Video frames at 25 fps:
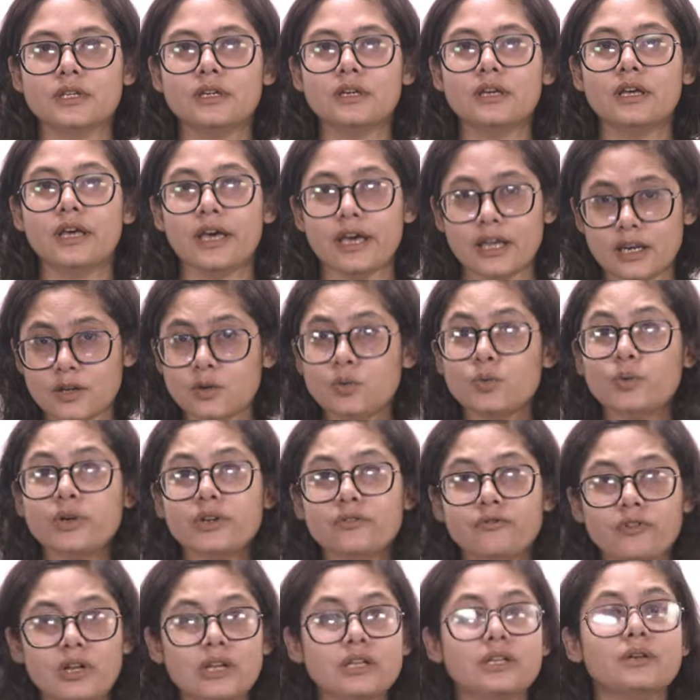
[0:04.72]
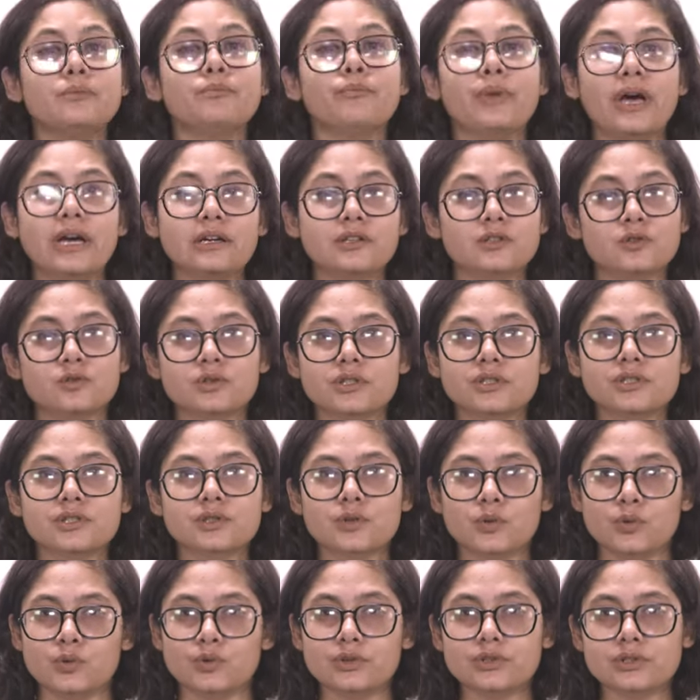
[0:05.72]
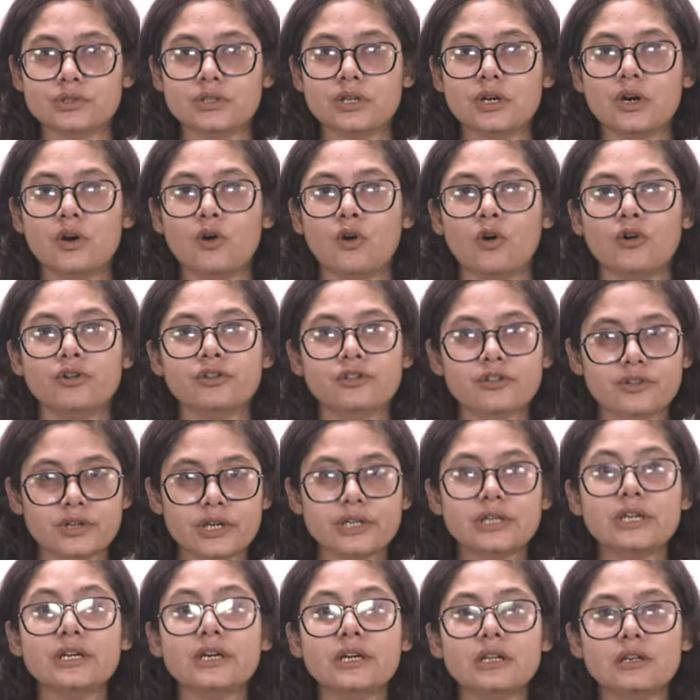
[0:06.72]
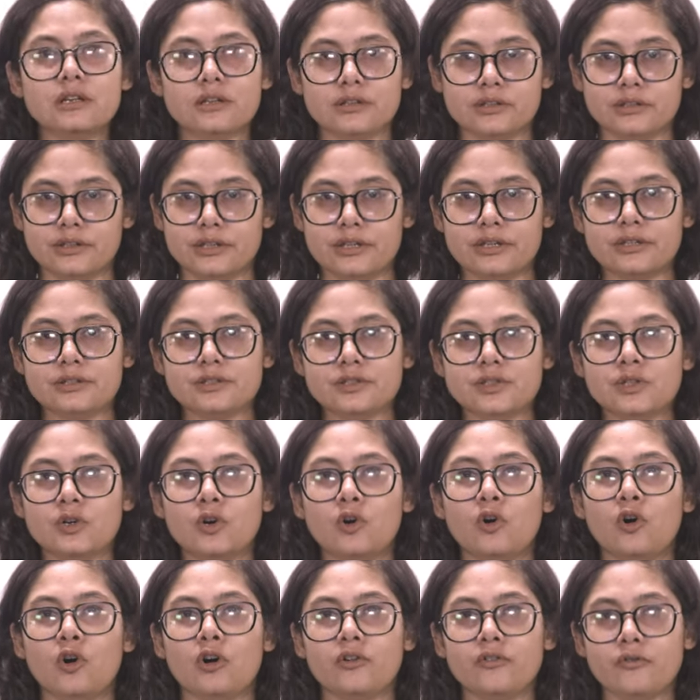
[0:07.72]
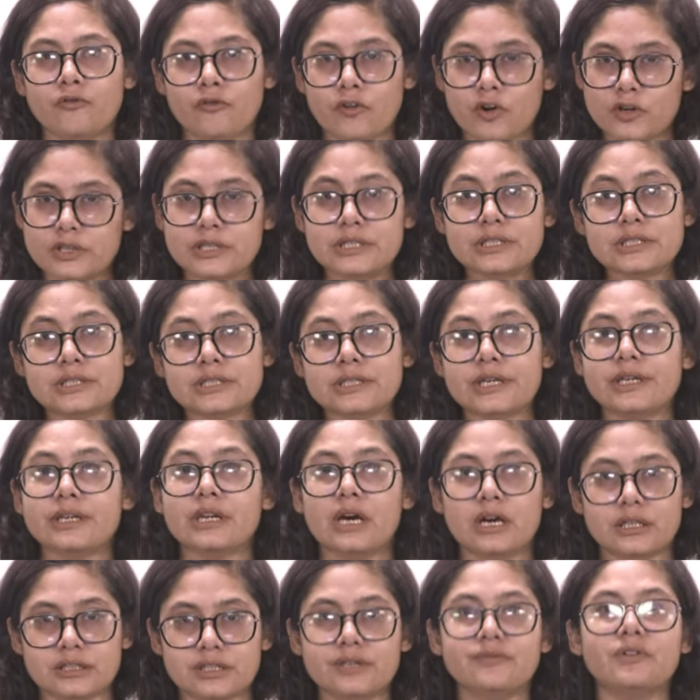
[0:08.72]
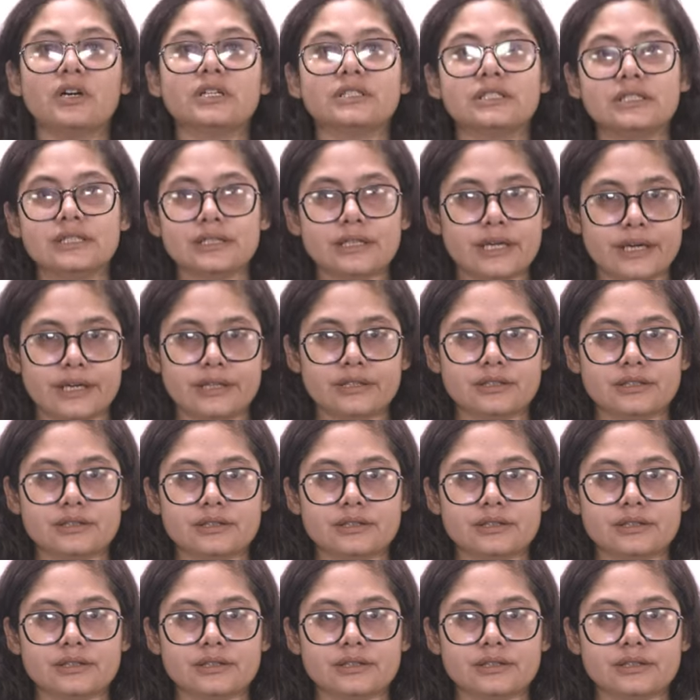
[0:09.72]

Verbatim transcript: Hello and welcome back to this course on critical learnings on forest and Adivasi rights.